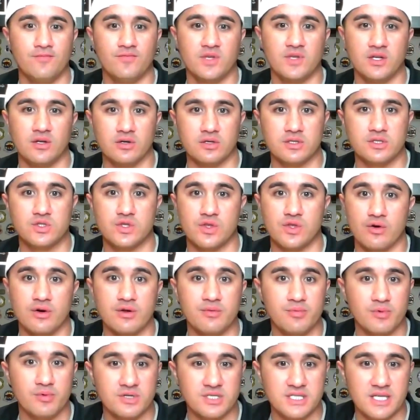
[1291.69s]
you know
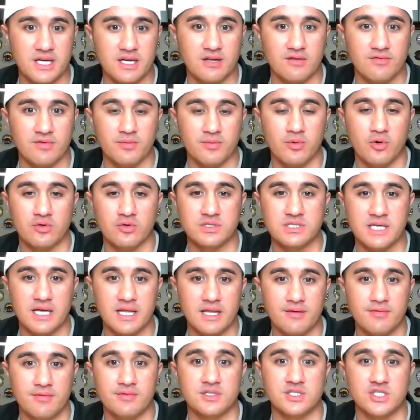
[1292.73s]
30% of a post-9
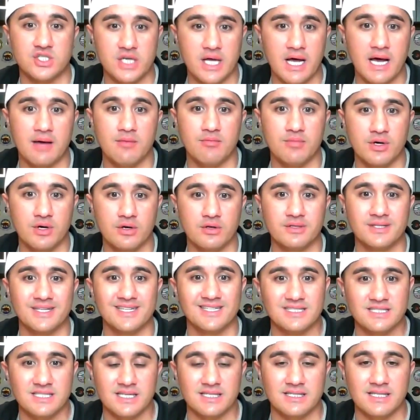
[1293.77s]
11 gi bill
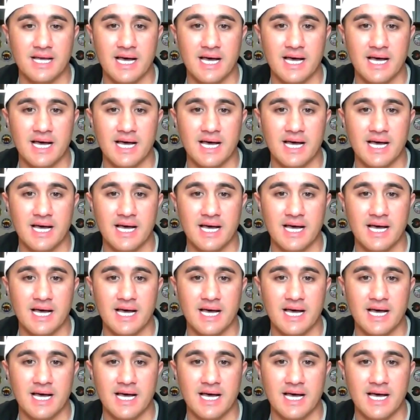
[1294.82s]
things like